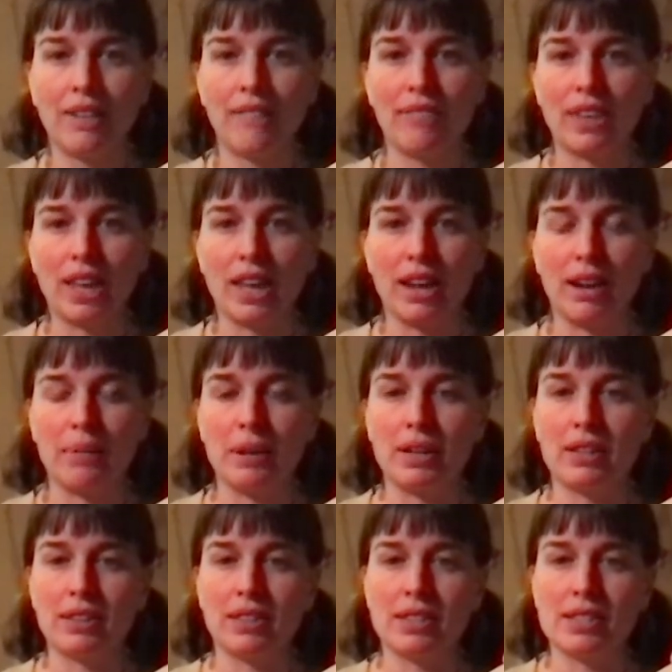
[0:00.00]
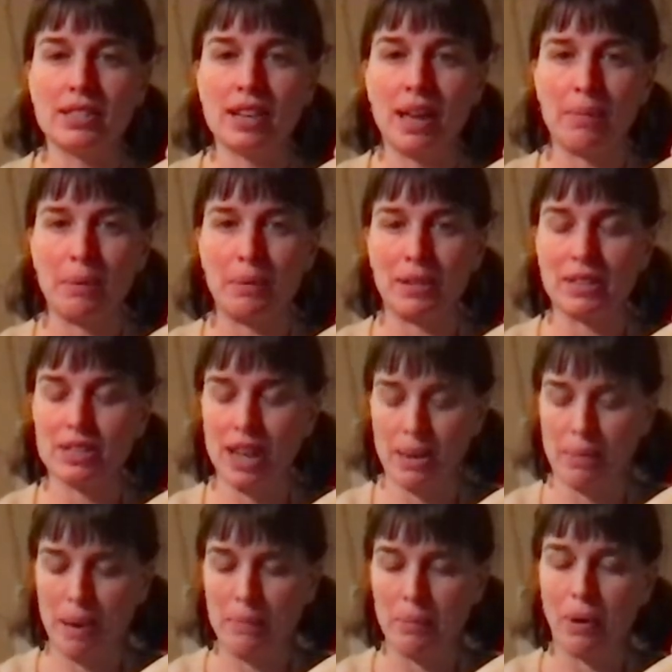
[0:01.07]
And this time I'm going to take
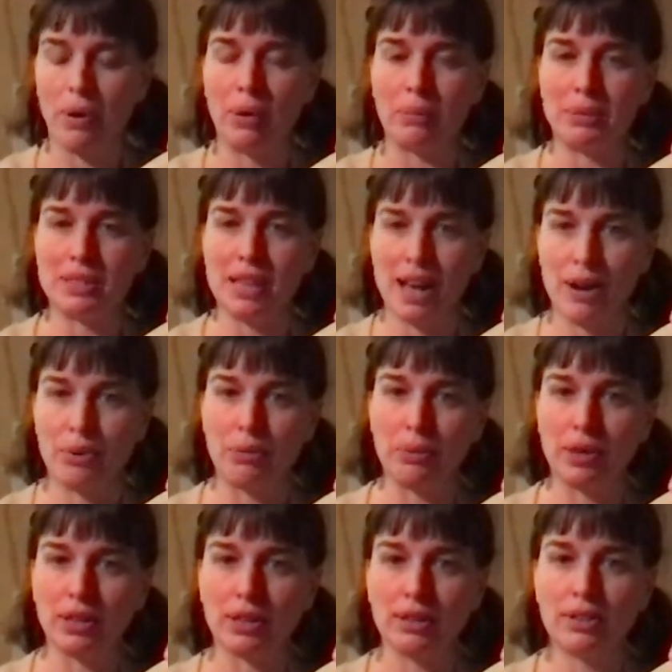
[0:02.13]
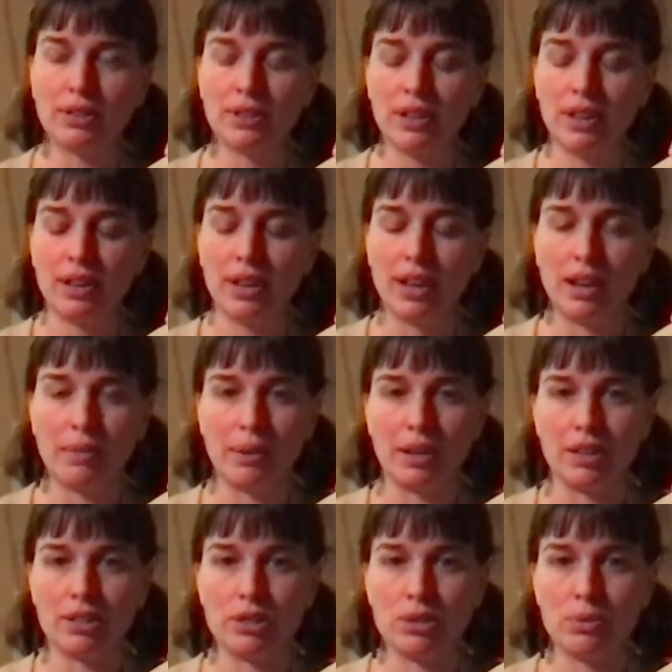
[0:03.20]
my palm downward and I'm going
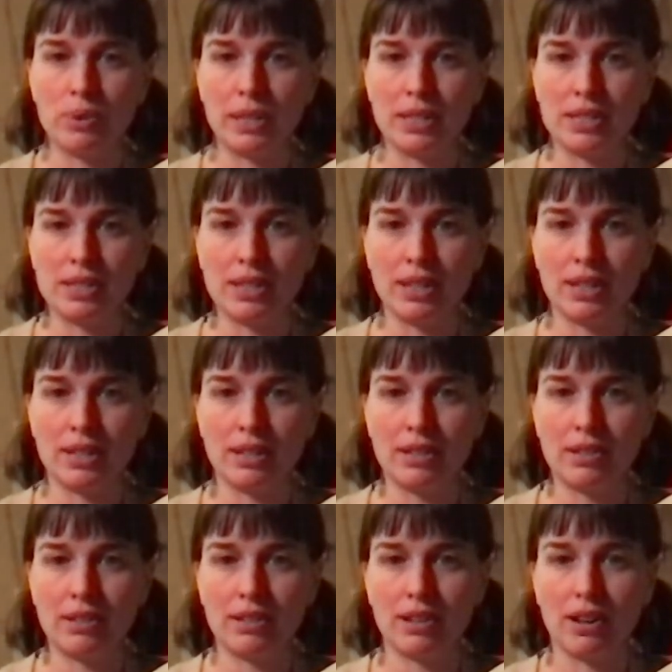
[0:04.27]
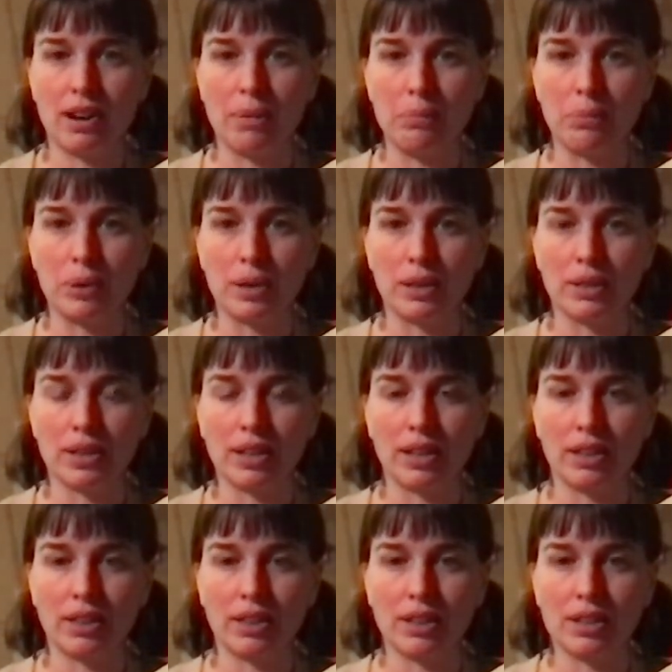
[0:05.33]
to twist it upward
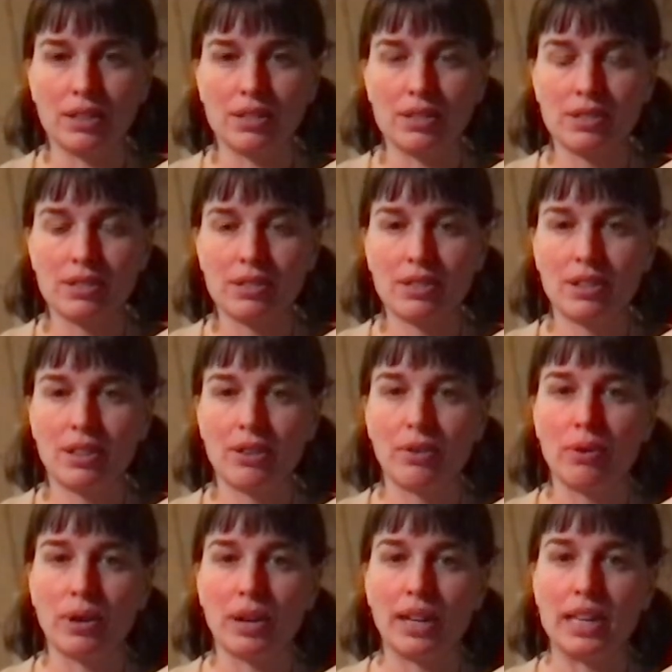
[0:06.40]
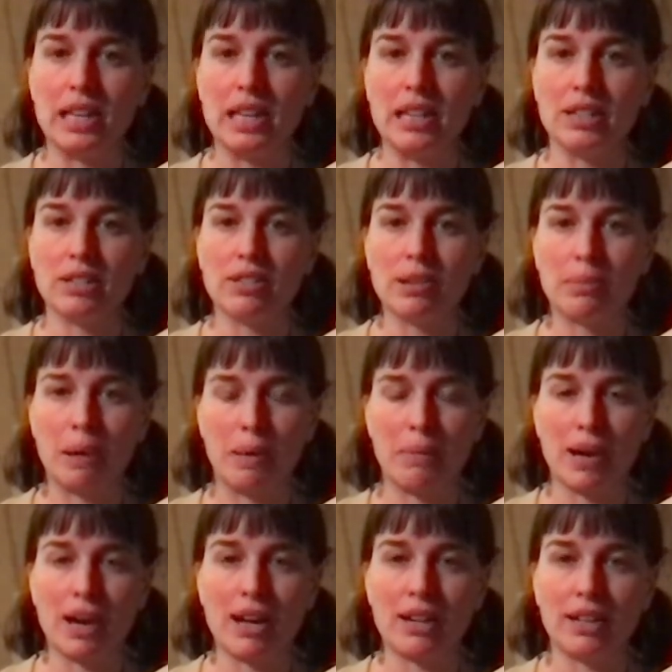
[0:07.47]
like this, or into my
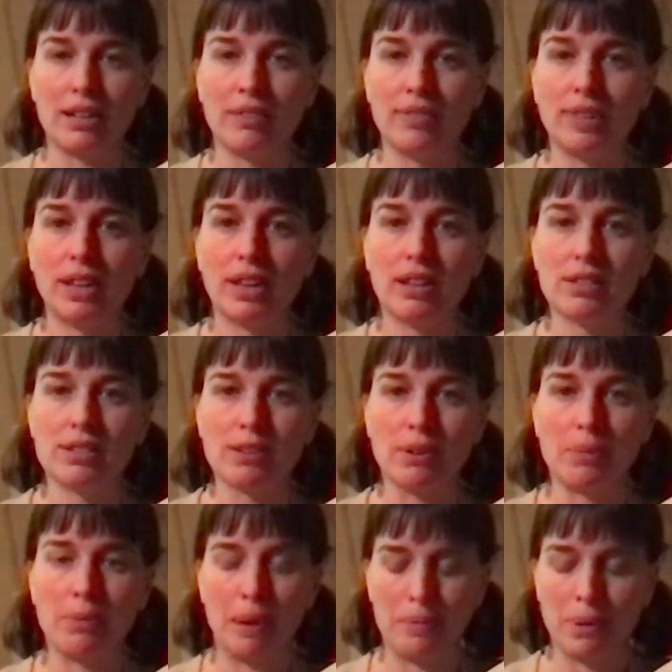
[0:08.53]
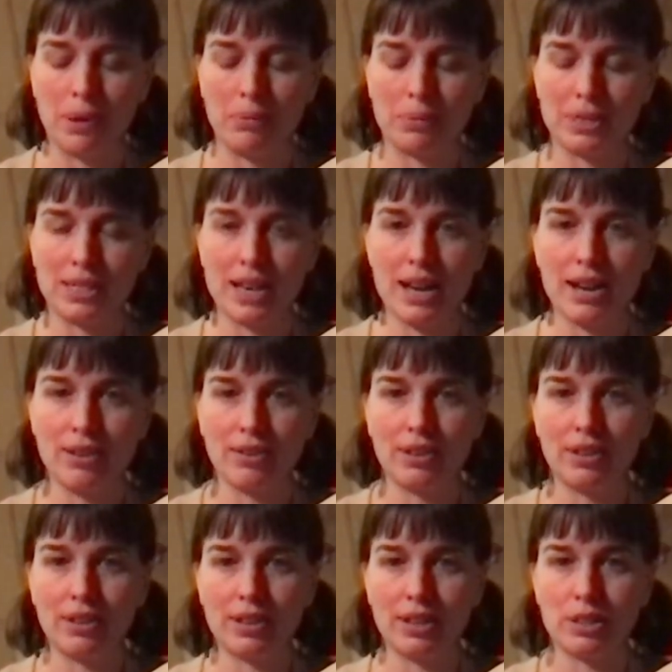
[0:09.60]
body. So my palm's down,
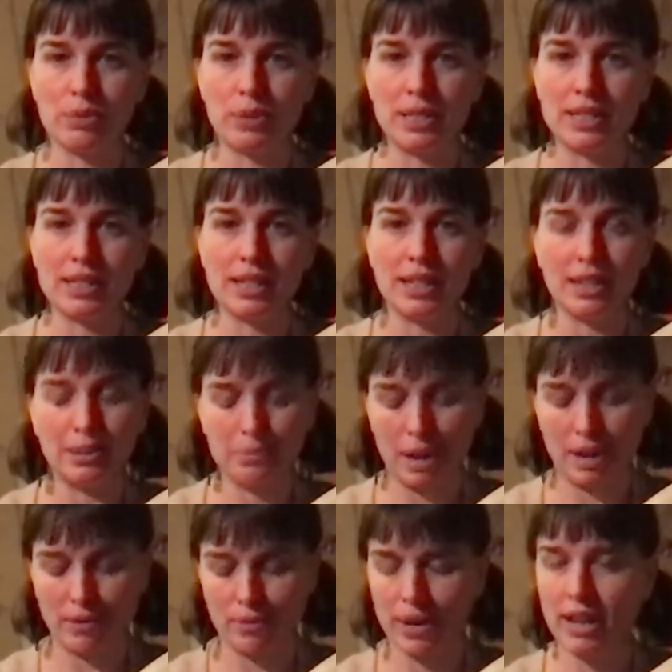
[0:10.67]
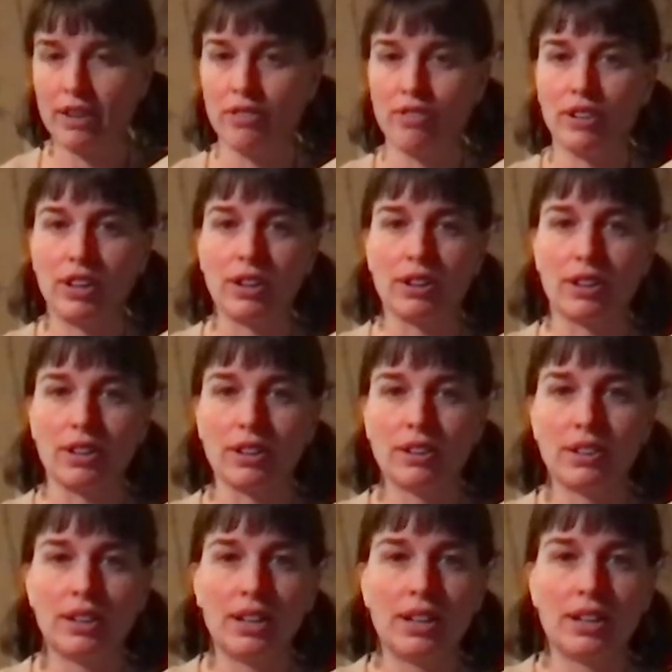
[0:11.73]
I twist in, and my ring finger
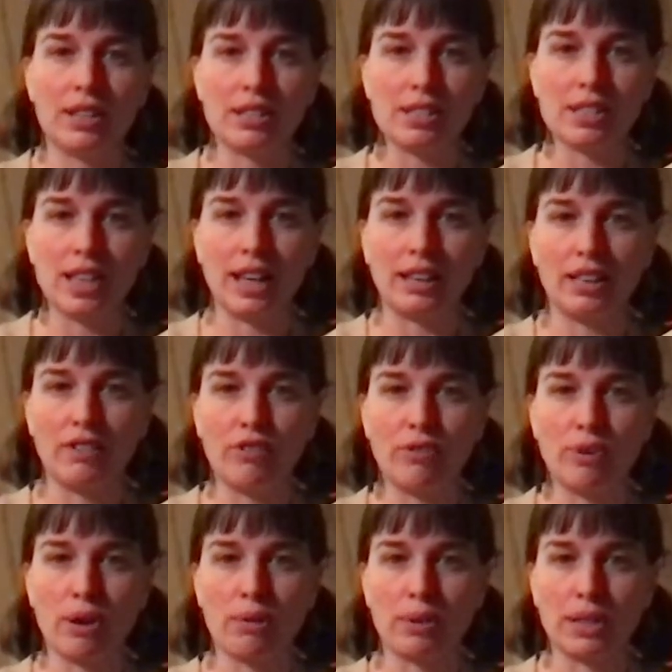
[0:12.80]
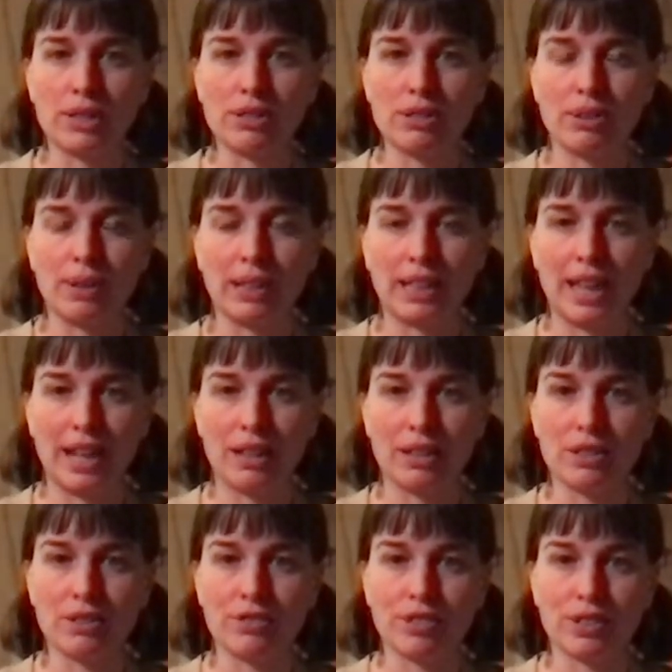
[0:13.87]
is slightly forward so it
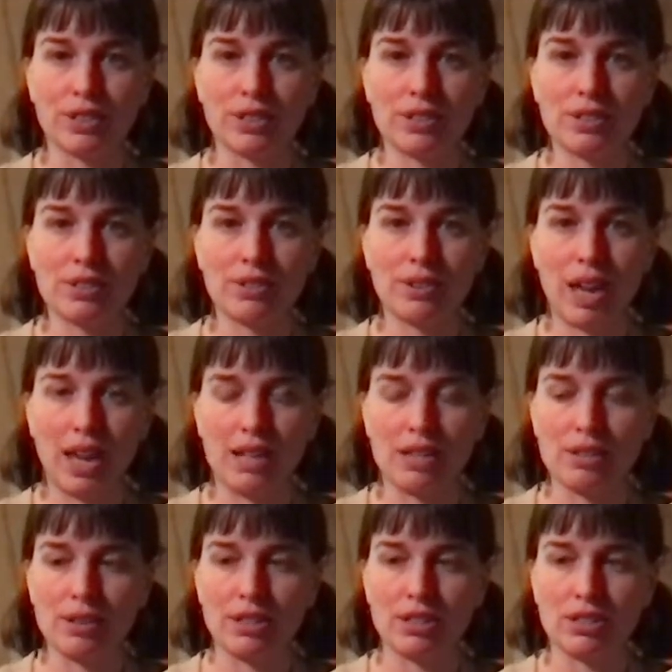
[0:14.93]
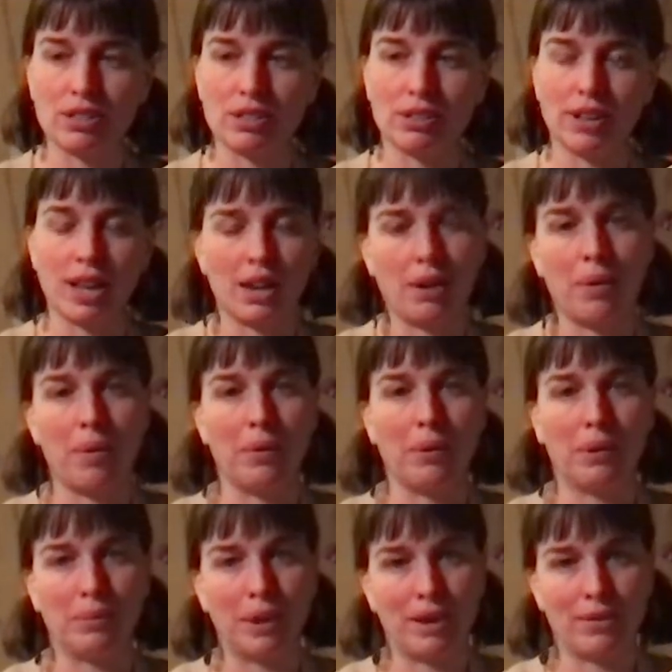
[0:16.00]
lands first. Okay, so I just learn how to
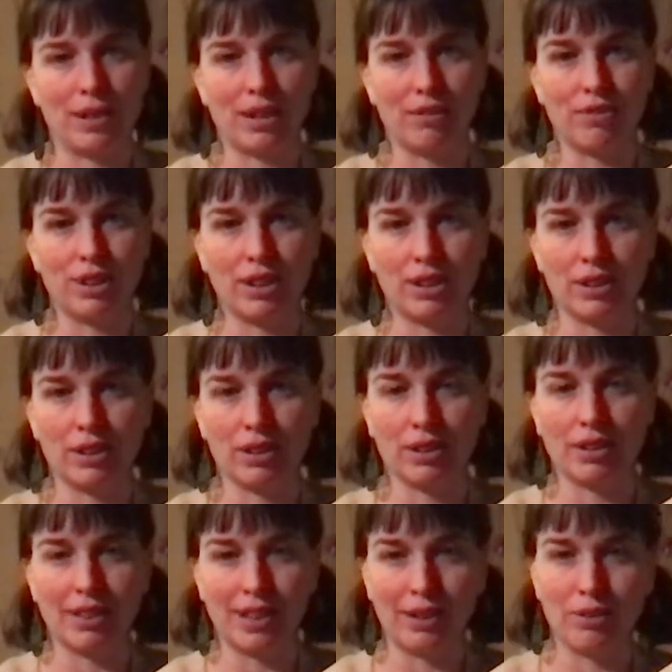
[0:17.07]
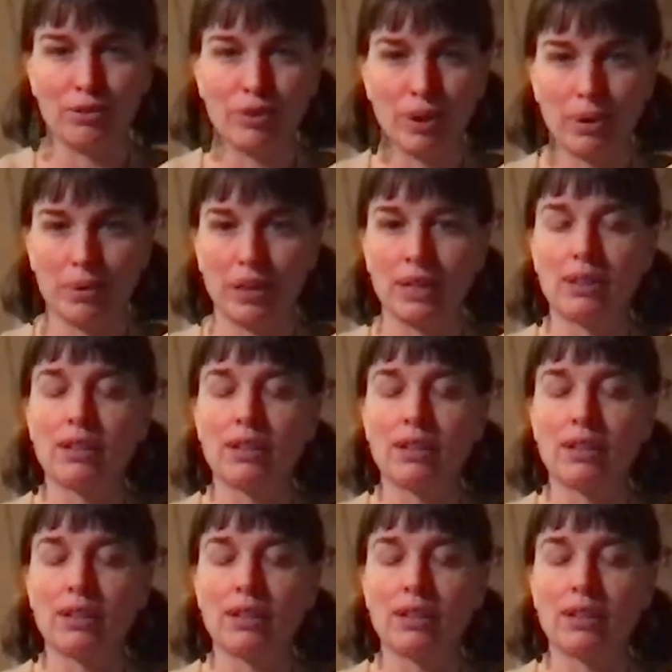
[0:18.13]
hold my ring finger a little forward.